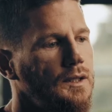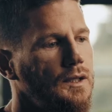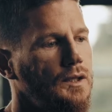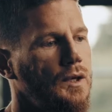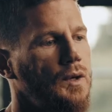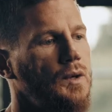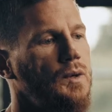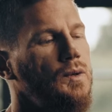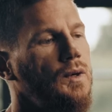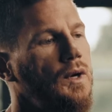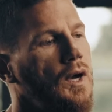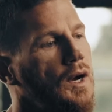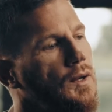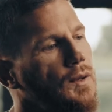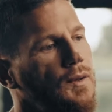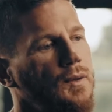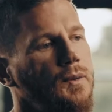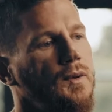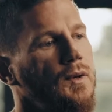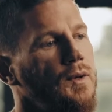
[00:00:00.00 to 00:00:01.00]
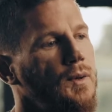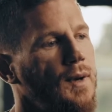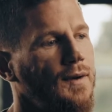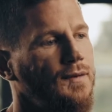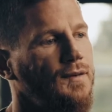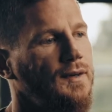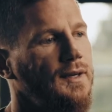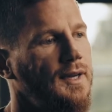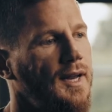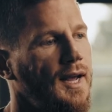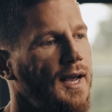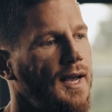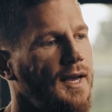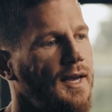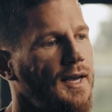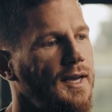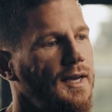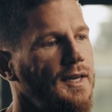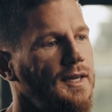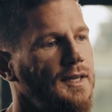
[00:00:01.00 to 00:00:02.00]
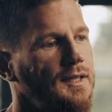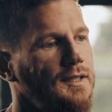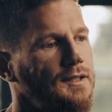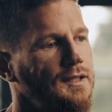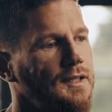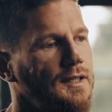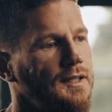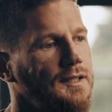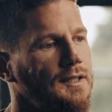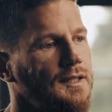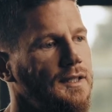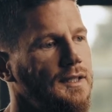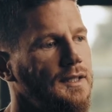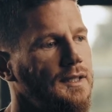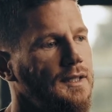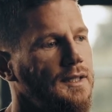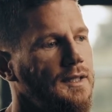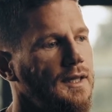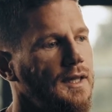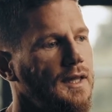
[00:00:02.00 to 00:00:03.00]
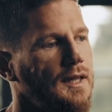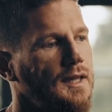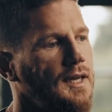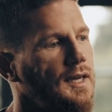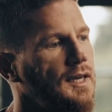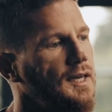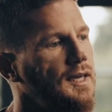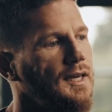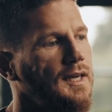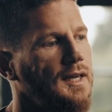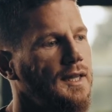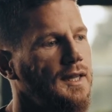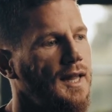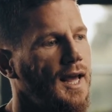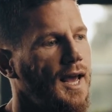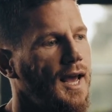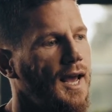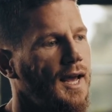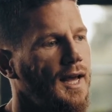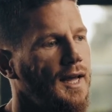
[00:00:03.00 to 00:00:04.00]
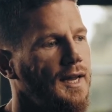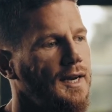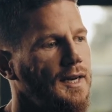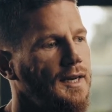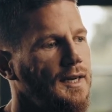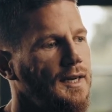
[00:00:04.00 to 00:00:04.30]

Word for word: Don't go through every day just thinking that